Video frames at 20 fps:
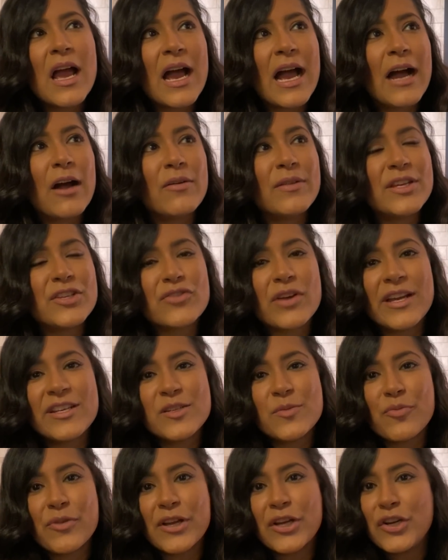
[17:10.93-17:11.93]
how they tried
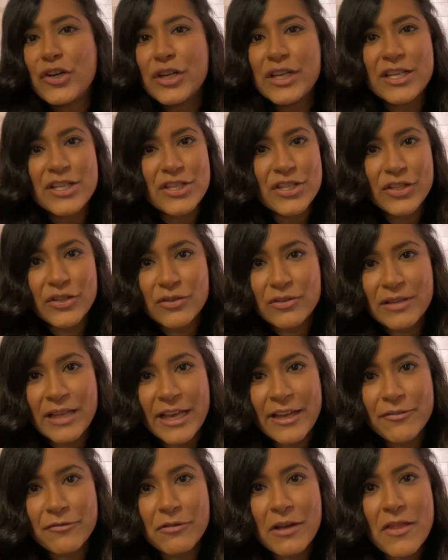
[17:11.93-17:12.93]
to bring good into your
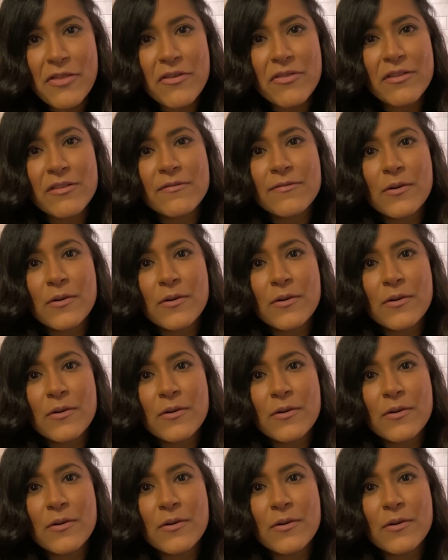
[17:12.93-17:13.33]
life rather than